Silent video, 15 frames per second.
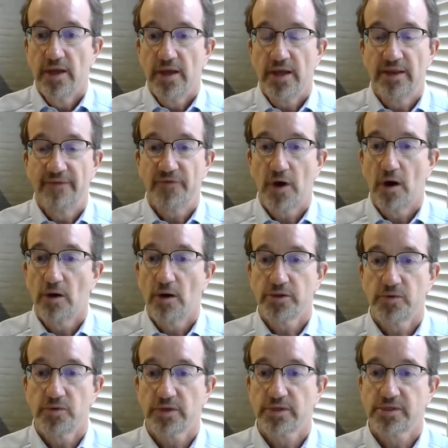And if all
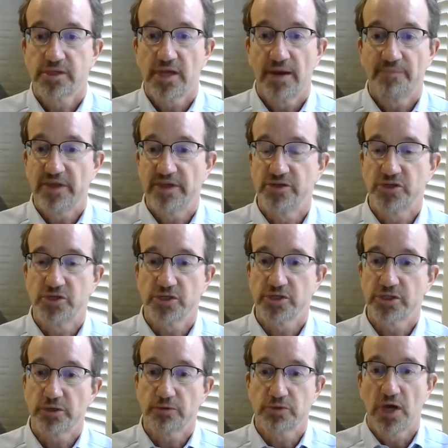you accept is
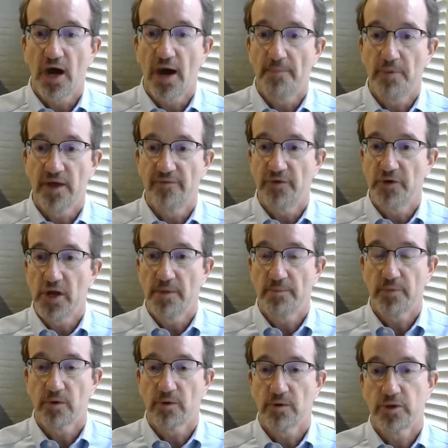just their top level
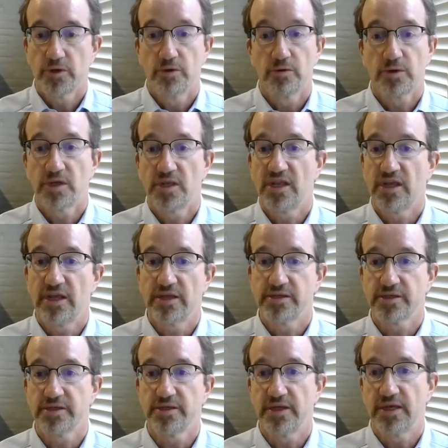number, you could
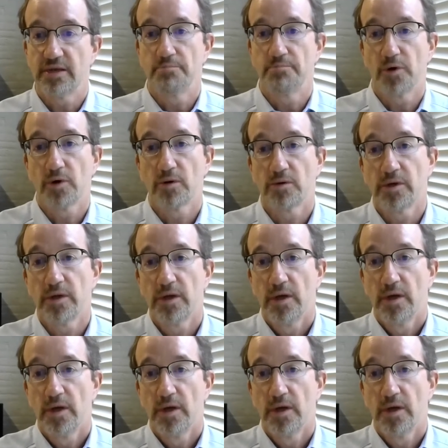easily get burned.